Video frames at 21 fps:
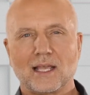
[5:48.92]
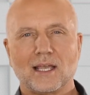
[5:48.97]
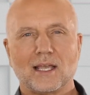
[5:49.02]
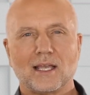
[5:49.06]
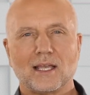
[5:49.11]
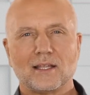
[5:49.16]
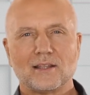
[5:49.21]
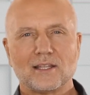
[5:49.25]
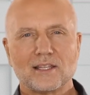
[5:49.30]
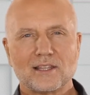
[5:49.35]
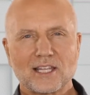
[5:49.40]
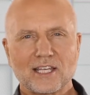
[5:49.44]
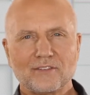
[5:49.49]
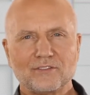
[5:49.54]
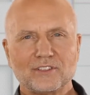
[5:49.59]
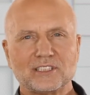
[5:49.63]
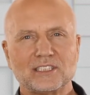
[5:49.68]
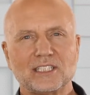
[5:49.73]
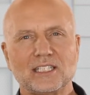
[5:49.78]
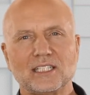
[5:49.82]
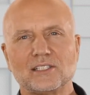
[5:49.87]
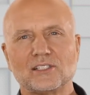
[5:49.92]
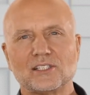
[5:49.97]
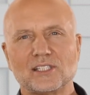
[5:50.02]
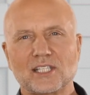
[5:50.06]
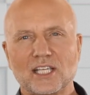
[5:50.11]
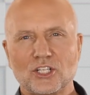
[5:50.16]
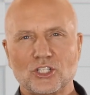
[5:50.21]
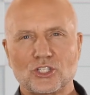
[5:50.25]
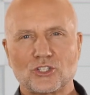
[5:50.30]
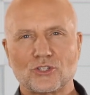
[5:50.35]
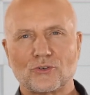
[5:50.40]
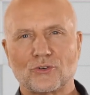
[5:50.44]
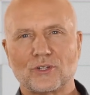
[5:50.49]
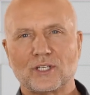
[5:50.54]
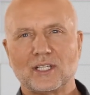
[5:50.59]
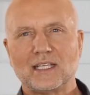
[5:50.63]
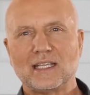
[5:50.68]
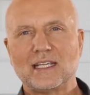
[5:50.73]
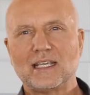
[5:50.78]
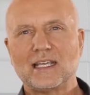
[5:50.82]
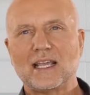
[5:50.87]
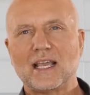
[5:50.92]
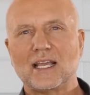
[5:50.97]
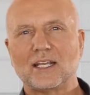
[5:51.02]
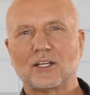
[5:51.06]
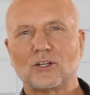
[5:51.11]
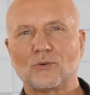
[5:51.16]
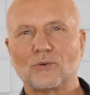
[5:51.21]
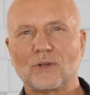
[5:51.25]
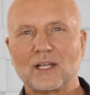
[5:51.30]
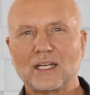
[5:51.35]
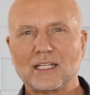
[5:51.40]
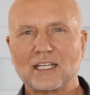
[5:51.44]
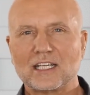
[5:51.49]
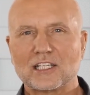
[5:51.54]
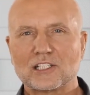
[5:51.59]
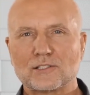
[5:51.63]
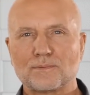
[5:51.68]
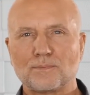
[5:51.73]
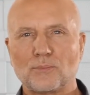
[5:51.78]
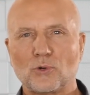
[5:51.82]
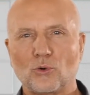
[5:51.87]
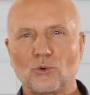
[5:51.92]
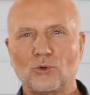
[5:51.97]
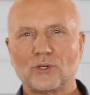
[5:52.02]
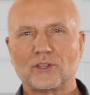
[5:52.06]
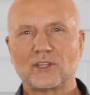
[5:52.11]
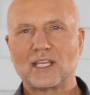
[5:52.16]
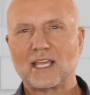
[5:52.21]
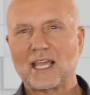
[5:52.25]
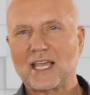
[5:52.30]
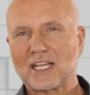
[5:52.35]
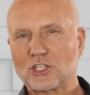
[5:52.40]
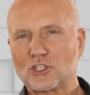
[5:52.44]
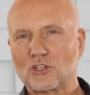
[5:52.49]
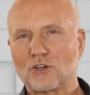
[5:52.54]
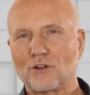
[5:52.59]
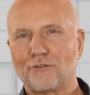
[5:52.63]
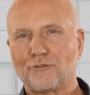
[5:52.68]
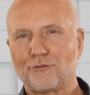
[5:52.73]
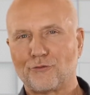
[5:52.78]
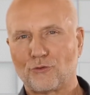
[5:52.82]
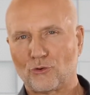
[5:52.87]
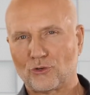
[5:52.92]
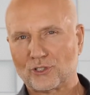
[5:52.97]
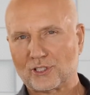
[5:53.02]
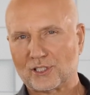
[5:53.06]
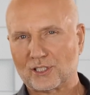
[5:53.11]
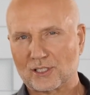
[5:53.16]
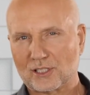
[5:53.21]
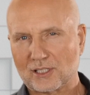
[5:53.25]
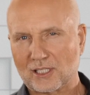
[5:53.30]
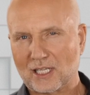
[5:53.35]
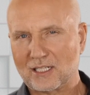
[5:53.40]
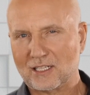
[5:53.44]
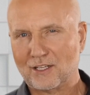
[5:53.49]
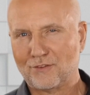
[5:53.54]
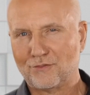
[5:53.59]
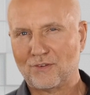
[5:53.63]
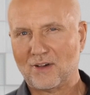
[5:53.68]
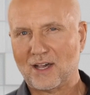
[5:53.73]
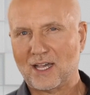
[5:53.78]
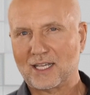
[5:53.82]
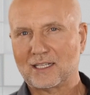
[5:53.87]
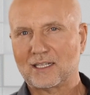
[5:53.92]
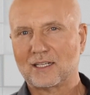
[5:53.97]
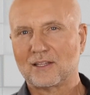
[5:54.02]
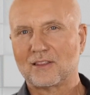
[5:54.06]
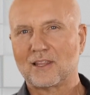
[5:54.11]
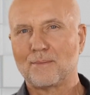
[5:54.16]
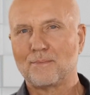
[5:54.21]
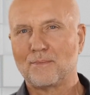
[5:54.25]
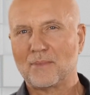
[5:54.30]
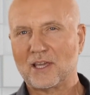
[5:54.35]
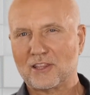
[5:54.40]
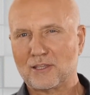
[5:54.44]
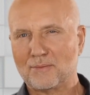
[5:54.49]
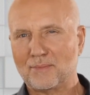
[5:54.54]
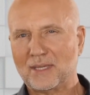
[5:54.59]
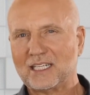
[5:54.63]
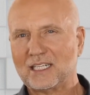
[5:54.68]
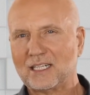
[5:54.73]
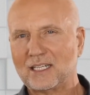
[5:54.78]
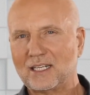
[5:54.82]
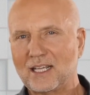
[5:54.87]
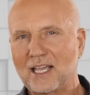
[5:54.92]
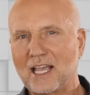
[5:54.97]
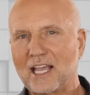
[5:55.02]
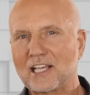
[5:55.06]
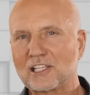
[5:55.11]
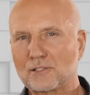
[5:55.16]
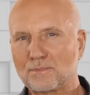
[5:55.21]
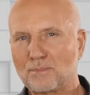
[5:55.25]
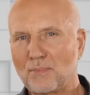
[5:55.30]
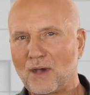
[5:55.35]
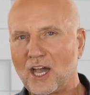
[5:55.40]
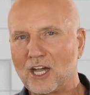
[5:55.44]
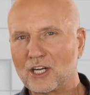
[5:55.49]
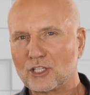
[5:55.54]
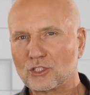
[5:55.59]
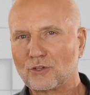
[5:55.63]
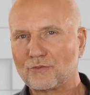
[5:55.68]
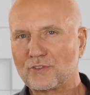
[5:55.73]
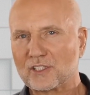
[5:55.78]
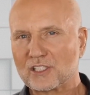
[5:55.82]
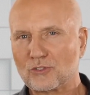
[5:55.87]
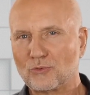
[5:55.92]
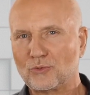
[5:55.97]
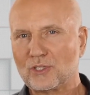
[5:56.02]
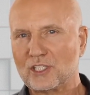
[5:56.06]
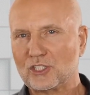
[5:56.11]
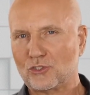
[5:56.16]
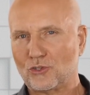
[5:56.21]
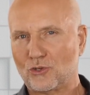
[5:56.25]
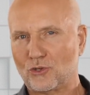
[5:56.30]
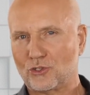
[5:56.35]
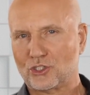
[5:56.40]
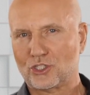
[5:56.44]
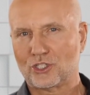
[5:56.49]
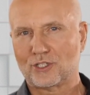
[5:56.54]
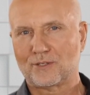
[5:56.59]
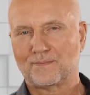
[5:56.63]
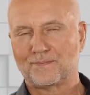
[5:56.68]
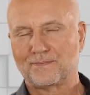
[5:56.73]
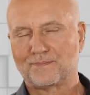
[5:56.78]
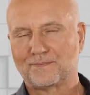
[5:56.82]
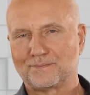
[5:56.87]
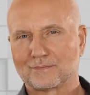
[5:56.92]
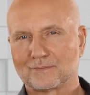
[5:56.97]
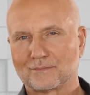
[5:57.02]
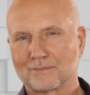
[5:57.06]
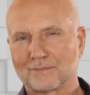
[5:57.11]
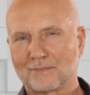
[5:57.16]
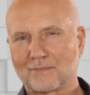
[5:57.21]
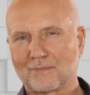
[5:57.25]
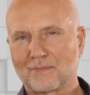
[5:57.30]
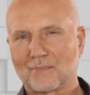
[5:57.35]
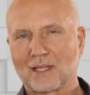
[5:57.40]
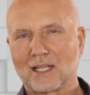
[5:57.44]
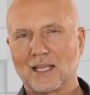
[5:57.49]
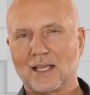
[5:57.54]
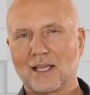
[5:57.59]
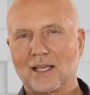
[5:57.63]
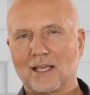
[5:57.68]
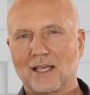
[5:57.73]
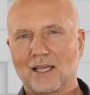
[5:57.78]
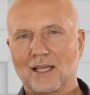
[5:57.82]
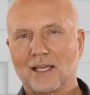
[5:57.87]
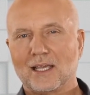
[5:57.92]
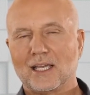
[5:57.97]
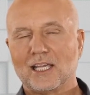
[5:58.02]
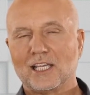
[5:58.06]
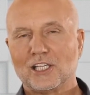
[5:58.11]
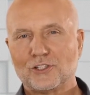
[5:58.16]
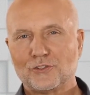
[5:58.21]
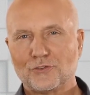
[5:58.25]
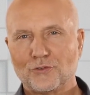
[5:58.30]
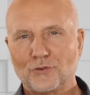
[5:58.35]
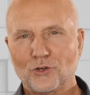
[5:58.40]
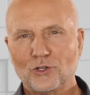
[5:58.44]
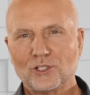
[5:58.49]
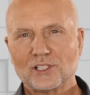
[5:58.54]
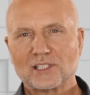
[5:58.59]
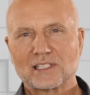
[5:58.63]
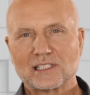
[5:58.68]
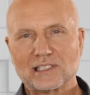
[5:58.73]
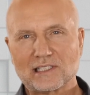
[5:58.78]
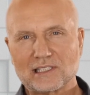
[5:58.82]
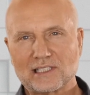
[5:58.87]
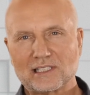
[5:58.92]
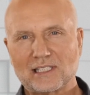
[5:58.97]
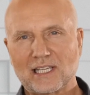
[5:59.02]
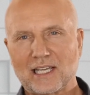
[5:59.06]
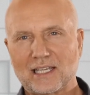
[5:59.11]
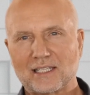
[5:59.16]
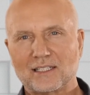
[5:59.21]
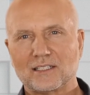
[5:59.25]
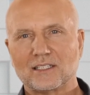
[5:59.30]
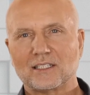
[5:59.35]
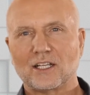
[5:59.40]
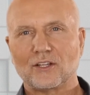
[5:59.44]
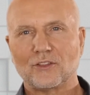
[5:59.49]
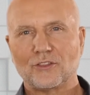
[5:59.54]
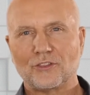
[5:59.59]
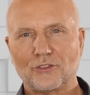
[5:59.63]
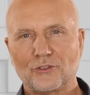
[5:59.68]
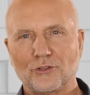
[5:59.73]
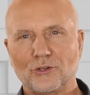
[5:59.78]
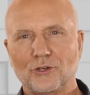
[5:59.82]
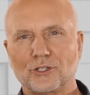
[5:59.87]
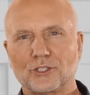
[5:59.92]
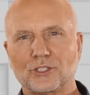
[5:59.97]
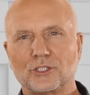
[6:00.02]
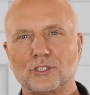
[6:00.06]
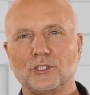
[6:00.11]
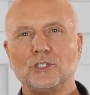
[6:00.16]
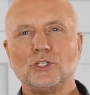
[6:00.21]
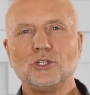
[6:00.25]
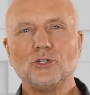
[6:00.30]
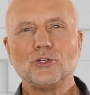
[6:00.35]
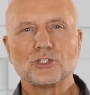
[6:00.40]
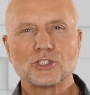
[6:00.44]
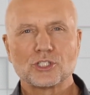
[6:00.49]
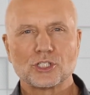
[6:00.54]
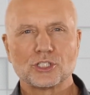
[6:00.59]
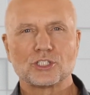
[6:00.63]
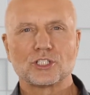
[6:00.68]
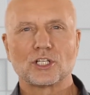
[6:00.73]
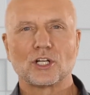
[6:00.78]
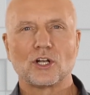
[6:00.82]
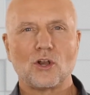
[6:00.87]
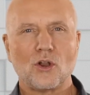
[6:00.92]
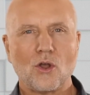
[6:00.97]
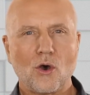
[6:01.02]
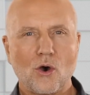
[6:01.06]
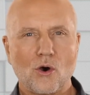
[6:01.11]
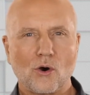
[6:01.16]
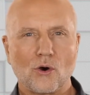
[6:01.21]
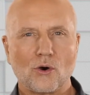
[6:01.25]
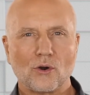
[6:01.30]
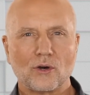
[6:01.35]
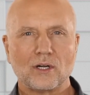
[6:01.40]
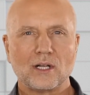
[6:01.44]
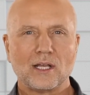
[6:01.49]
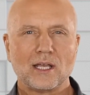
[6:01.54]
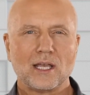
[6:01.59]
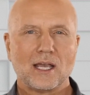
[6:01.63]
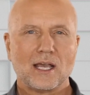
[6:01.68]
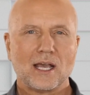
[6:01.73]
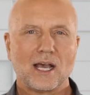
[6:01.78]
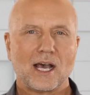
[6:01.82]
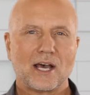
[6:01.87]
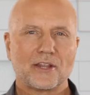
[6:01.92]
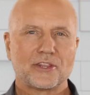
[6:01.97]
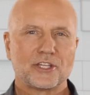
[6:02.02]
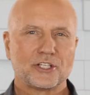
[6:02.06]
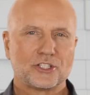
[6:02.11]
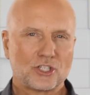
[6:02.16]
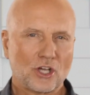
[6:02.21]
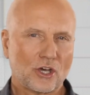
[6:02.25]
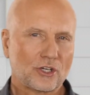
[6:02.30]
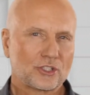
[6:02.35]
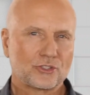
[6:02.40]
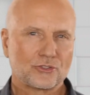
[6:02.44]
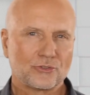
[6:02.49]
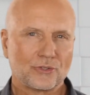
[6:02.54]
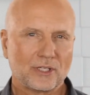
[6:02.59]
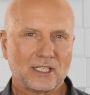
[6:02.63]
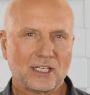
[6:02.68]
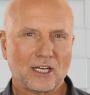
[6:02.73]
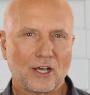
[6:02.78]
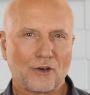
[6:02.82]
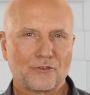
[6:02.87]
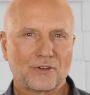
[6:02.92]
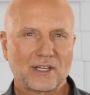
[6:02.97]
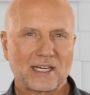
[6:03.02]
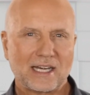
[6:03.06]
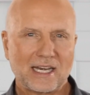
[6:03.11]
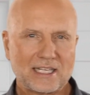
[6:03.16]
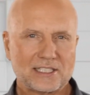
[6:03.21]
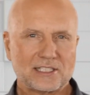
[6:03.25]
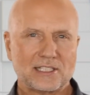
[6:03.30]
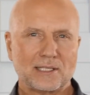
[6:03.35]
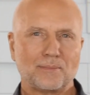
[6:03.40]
In the 17th century, he had already explored the action of forces and defined them mathematically as part of his research. His first, second and third Newtonian law are the doctrine of classic